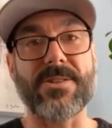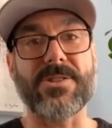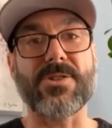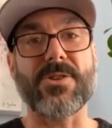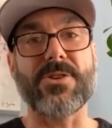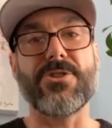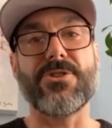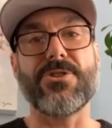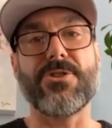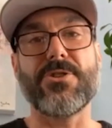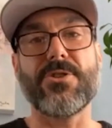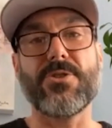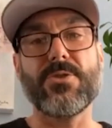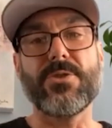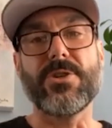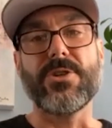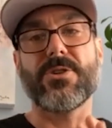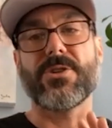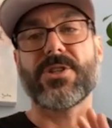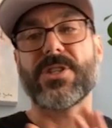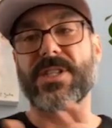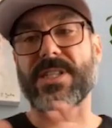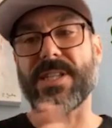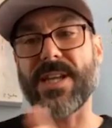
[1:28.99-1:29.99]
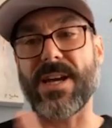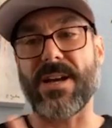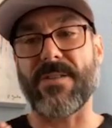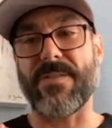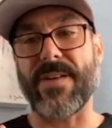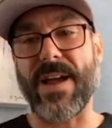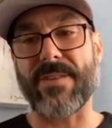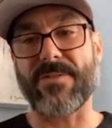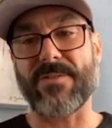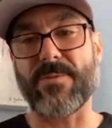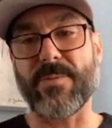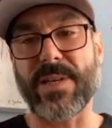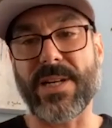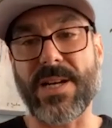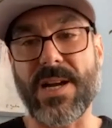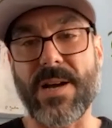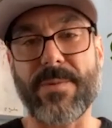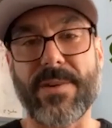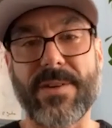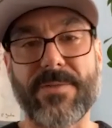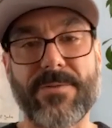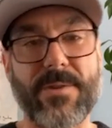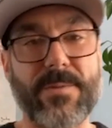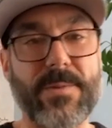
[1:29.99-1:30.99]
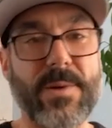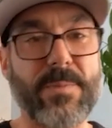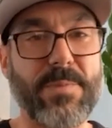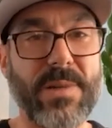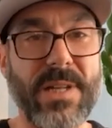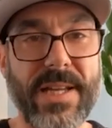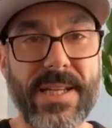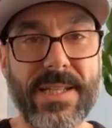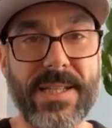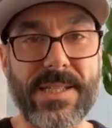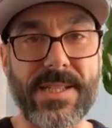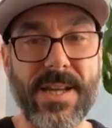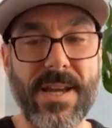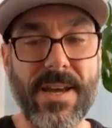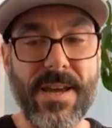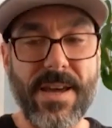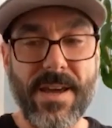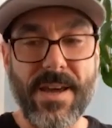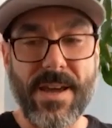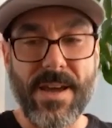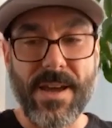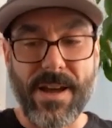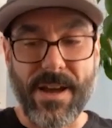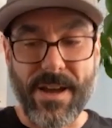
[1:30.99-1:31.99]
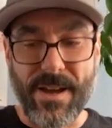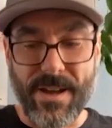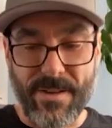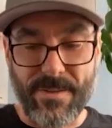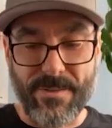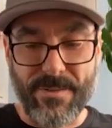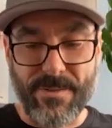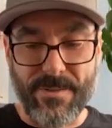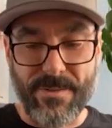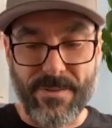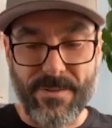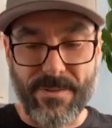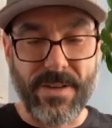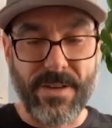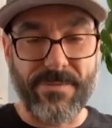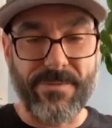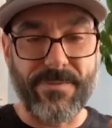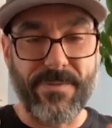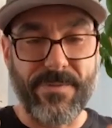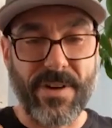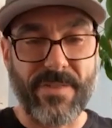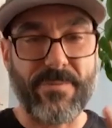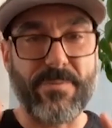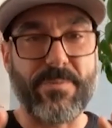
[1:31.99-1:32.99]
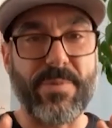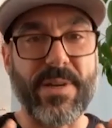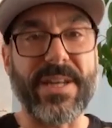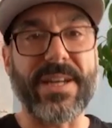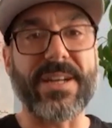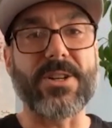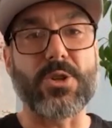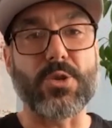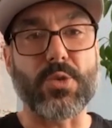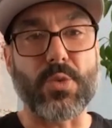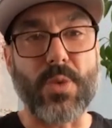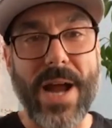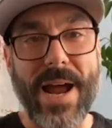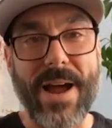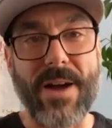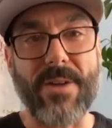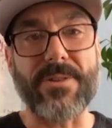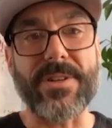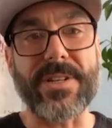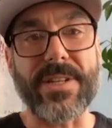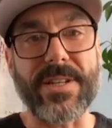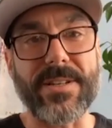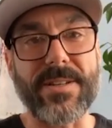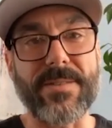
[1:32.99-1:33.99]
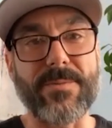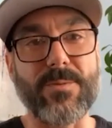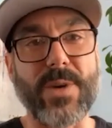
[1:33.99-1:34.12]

So you yourself have to be coming from a place of being grounded.